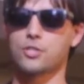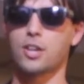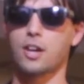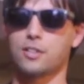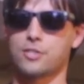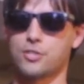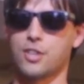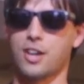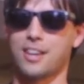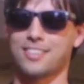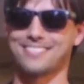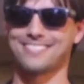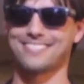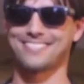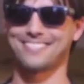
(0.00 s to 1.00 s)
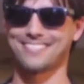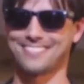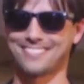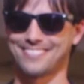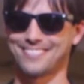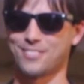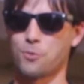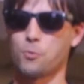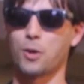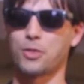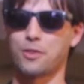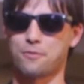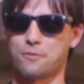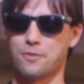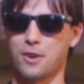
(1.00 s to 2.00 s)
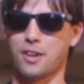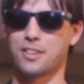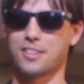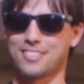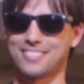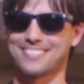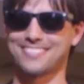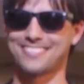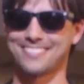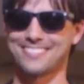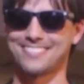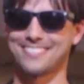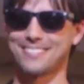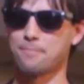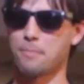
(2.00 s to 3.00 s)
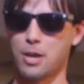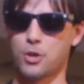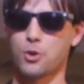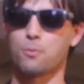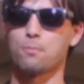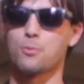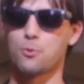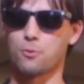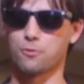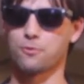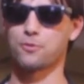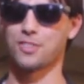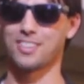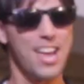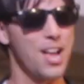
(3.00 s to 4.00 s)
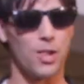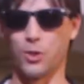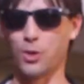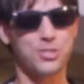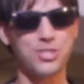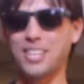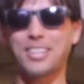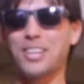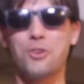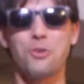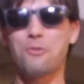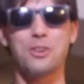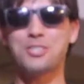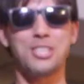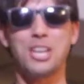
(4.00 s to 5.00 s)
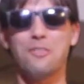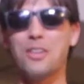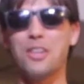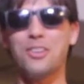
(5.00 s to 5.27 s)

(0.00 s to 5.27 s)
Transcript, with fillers: just gotta say, what the fuck? Make your move. Looks like the University of